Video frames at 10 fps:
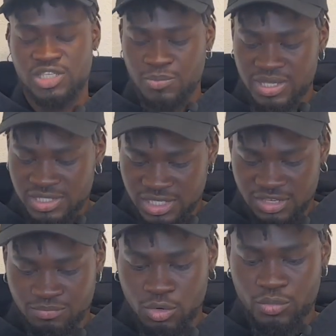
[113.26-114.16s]

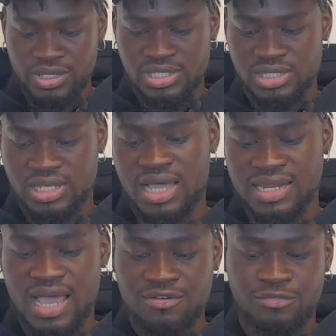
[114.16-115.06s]
expensive, but with
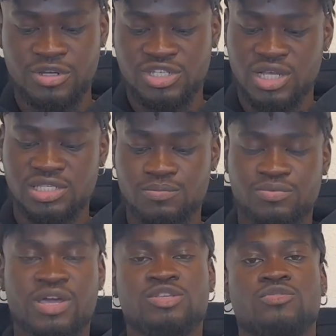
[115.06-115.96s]
an average starting
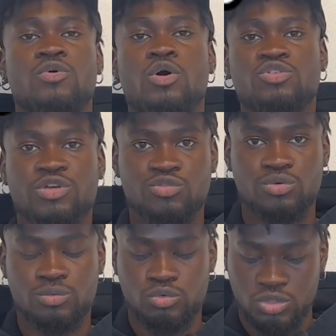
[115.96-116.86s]
price of 100
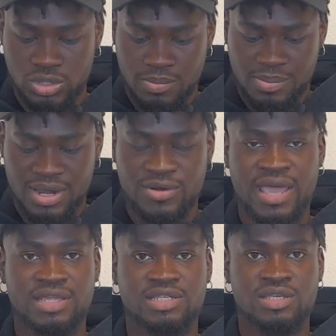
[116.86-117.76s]
rubles per
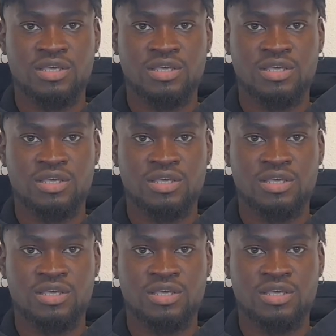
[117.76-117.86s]
ride.